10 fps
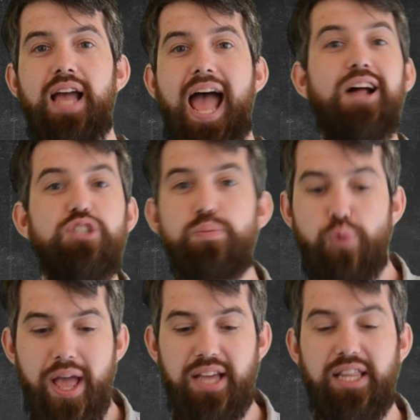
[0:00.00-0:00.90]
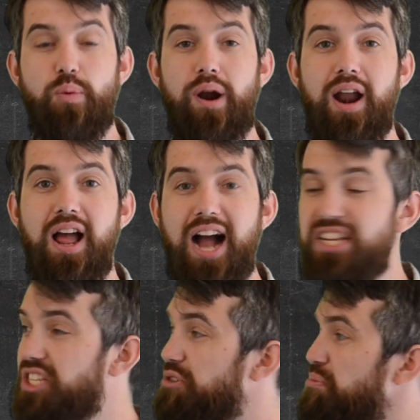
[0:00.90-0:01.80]
algebraically, where I
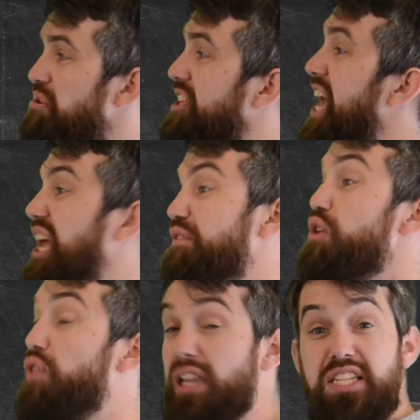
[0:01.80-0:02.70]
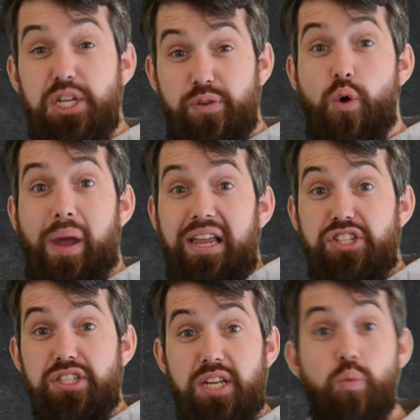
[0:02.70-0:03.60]
just gave you the list of
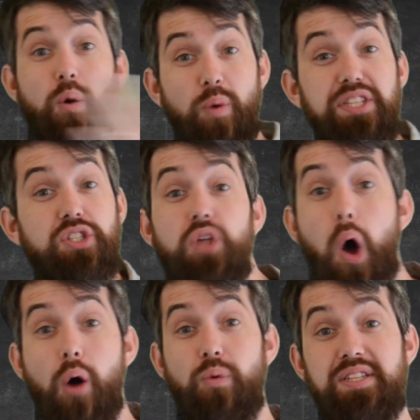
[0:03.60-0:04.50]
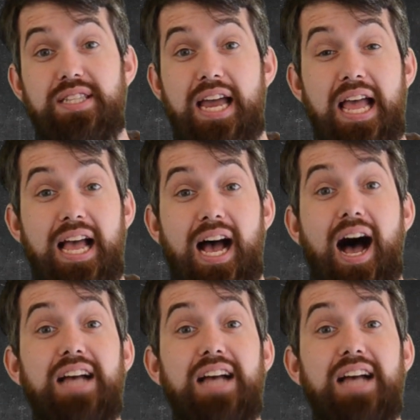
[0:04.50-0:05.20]
equations and what we saw was that